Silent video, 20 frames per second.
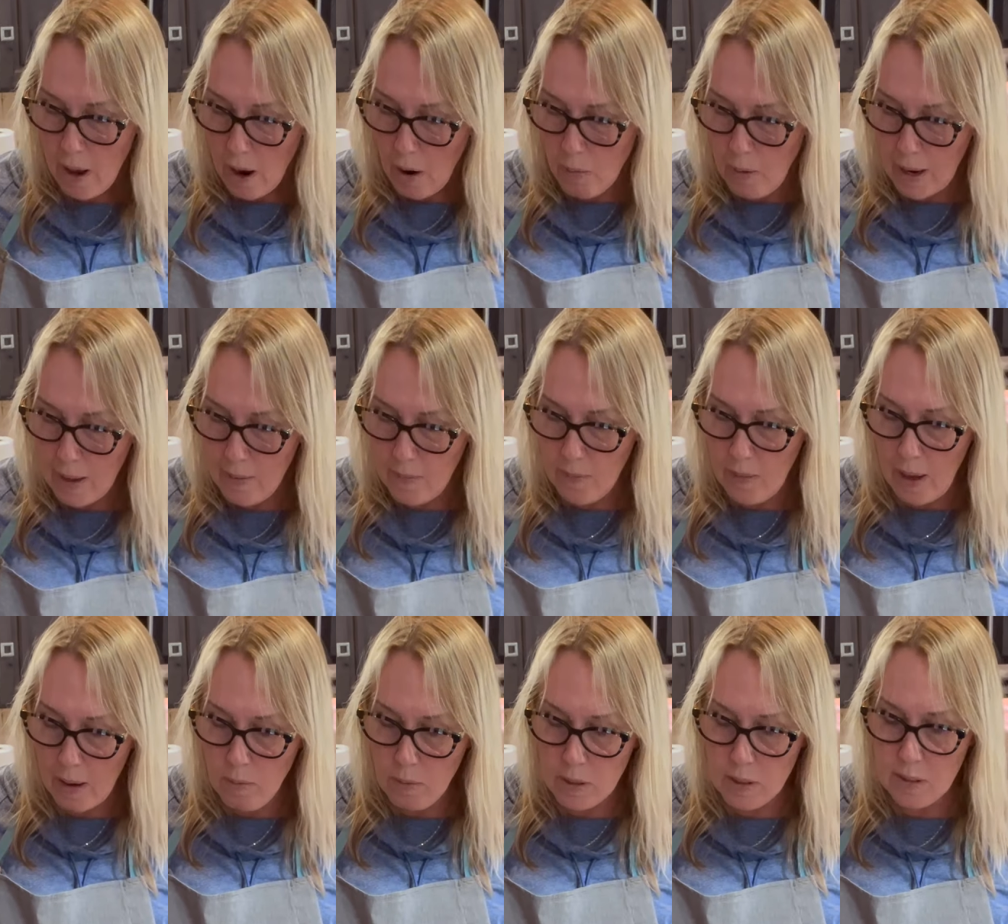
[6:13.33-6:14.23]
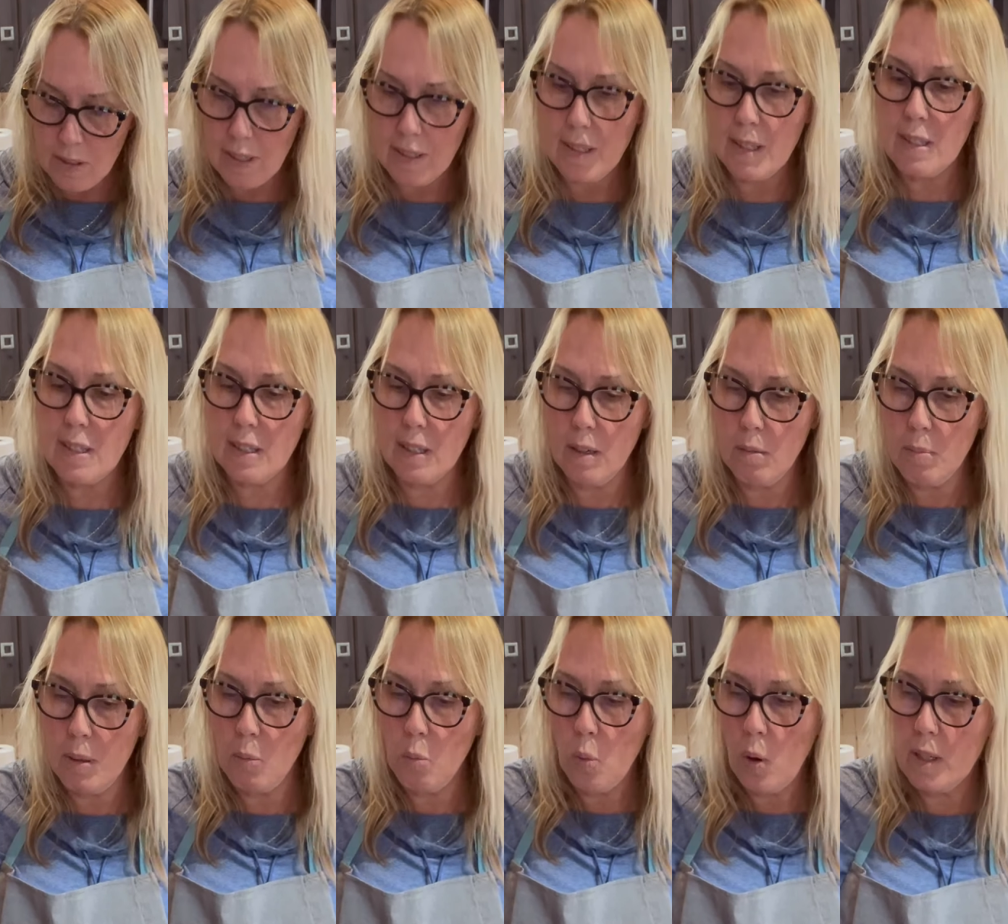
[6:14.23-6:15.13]
All right, and that one says it's gonna
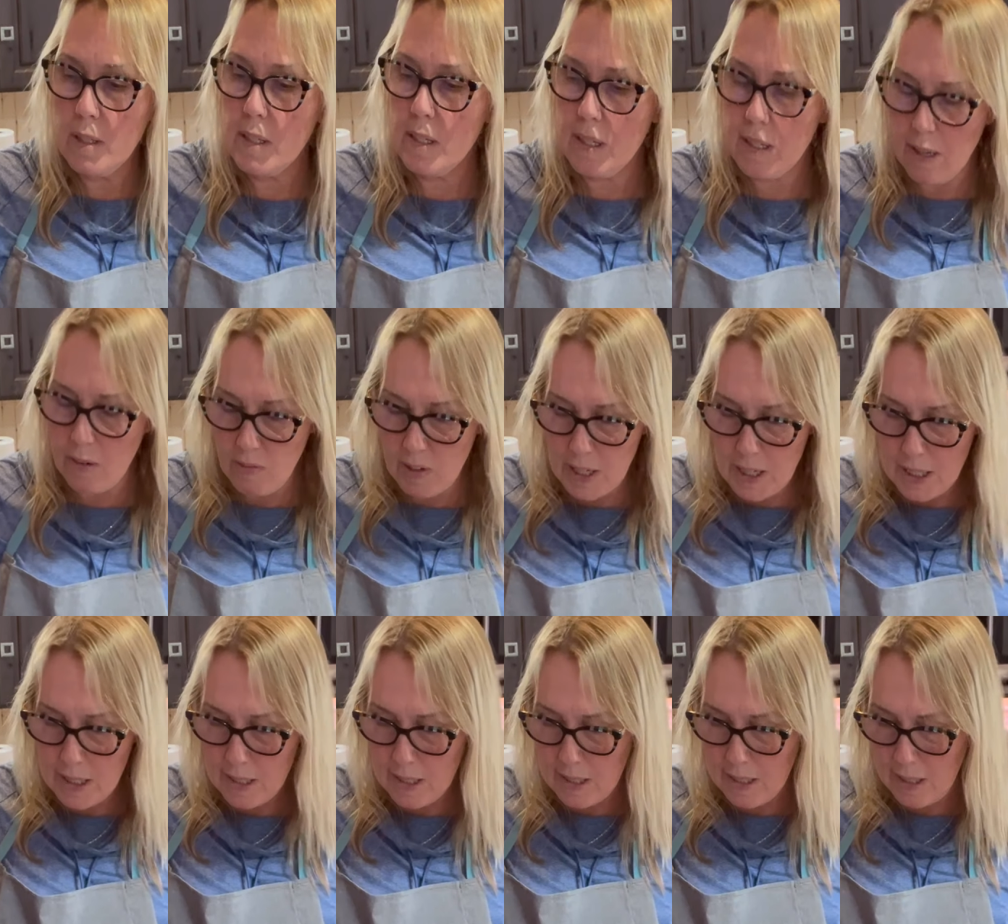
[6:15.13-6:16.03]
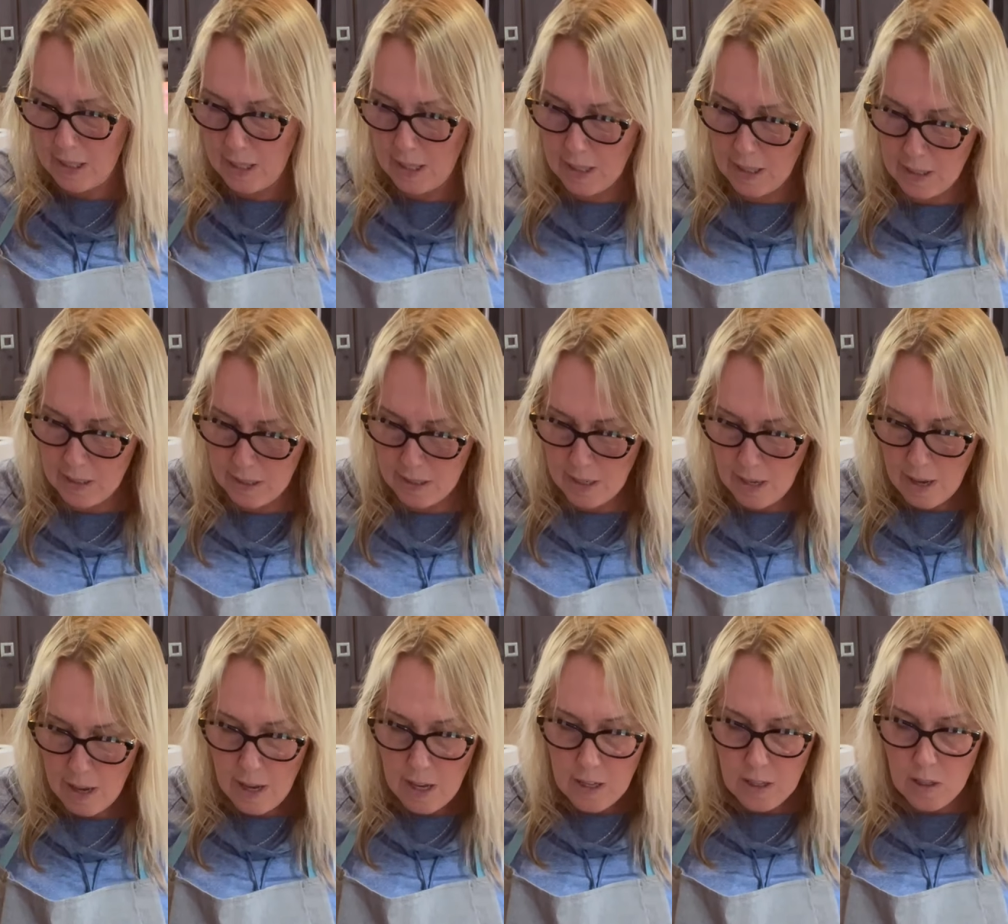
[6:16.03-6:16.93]
be 176.
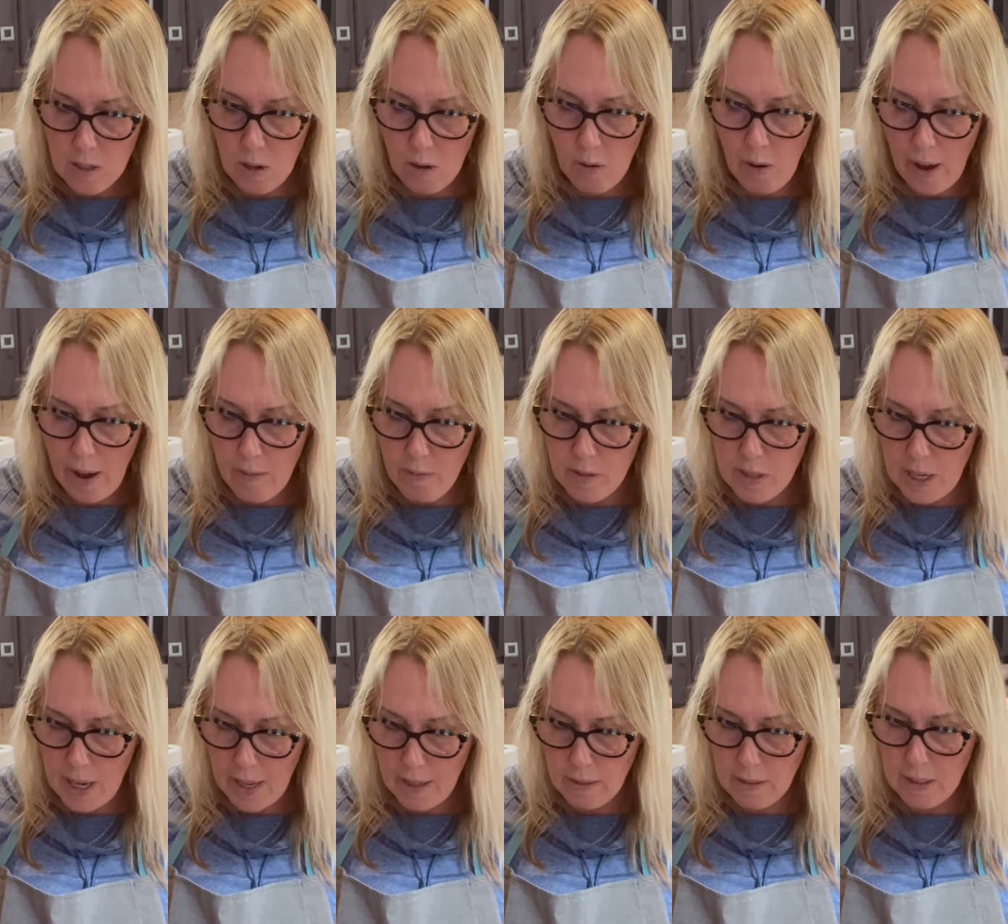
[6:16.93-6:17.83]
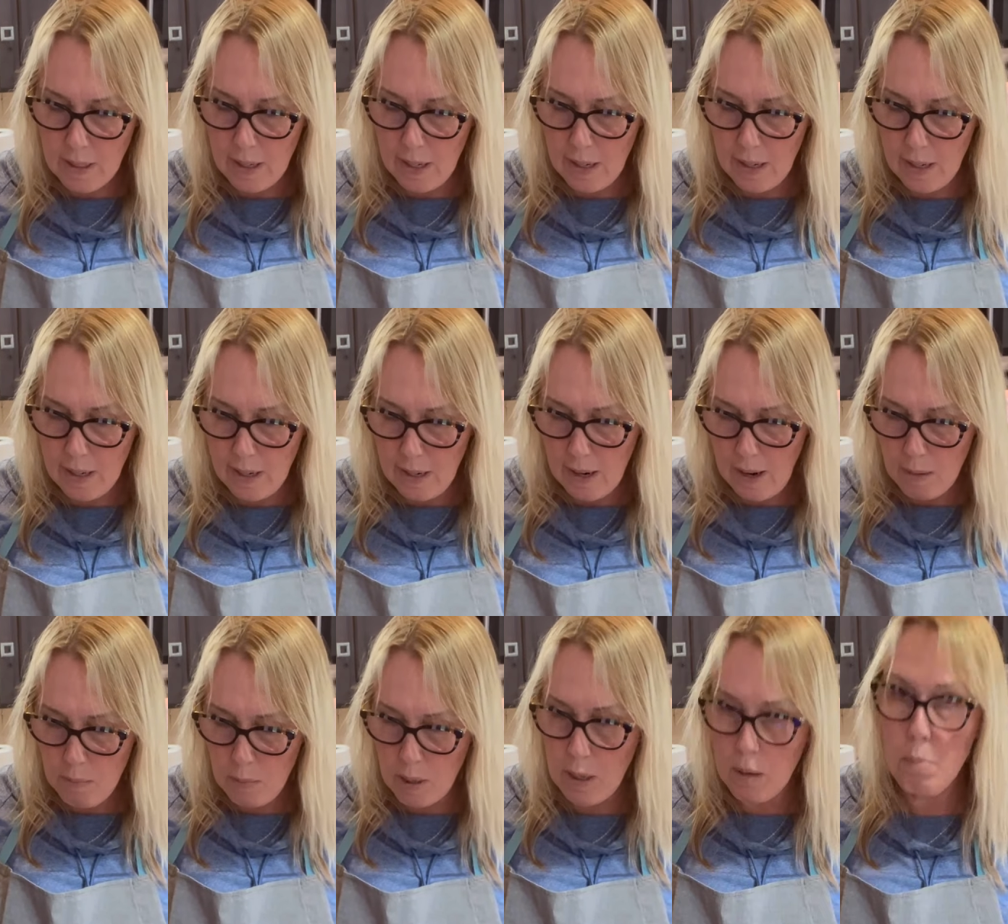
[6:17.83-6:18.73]
So I've dialed it in and
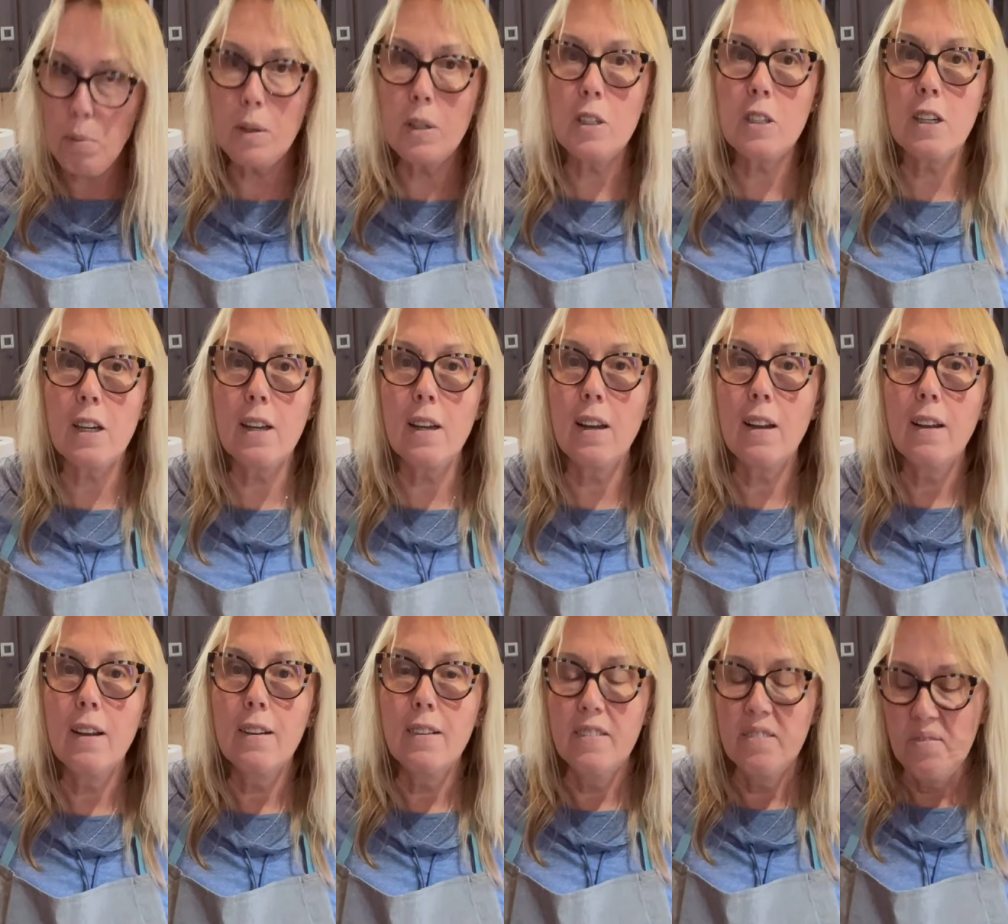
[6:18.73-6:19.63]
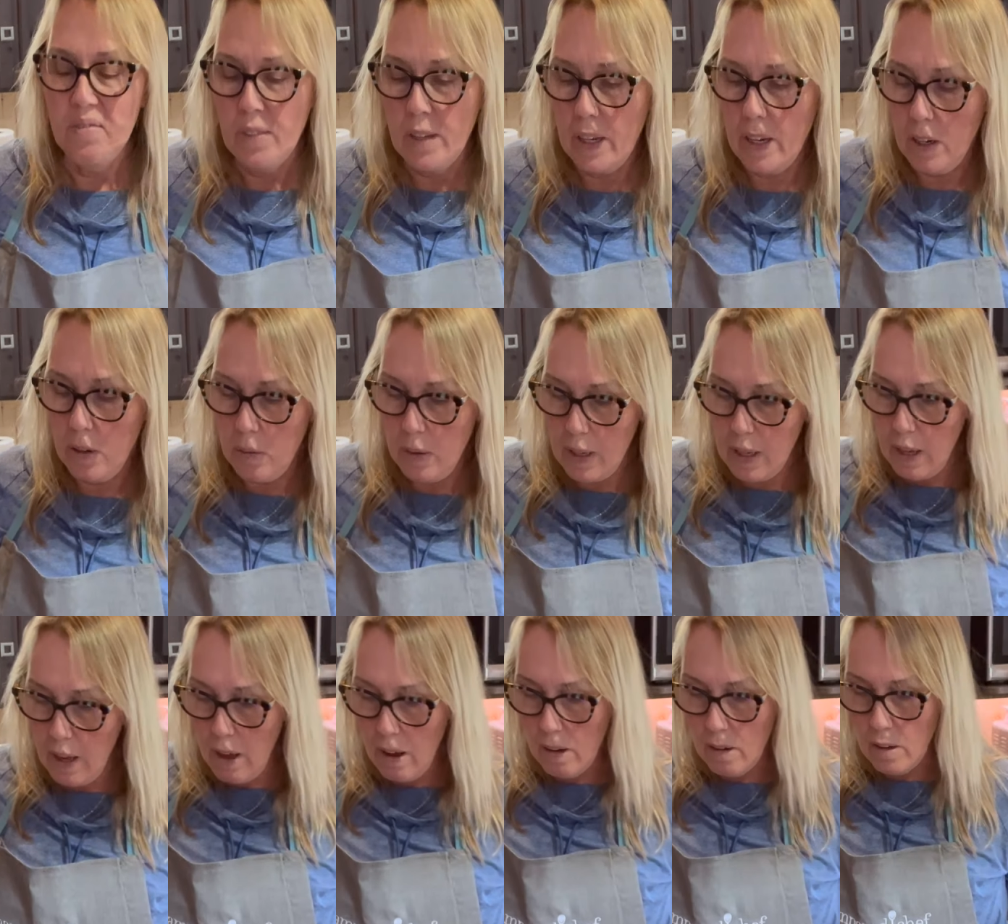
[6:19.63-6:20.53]
I'm gonna push it. Here we
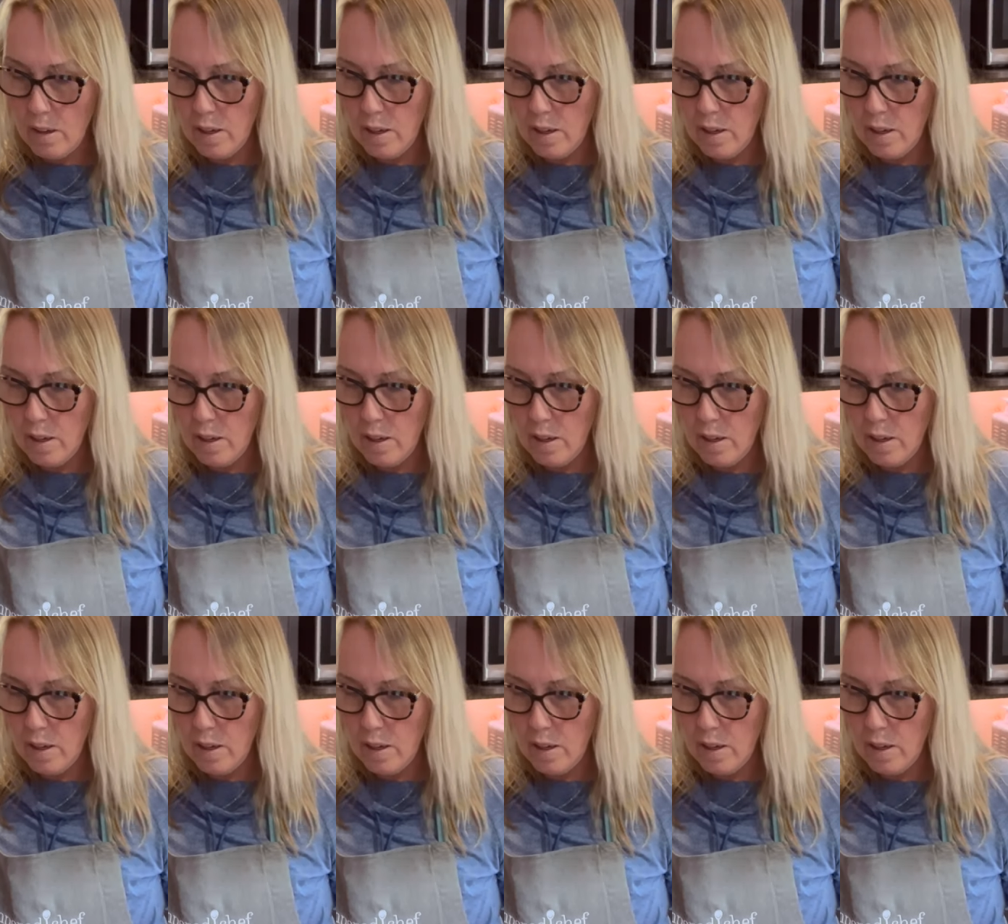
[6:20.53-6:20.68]
go.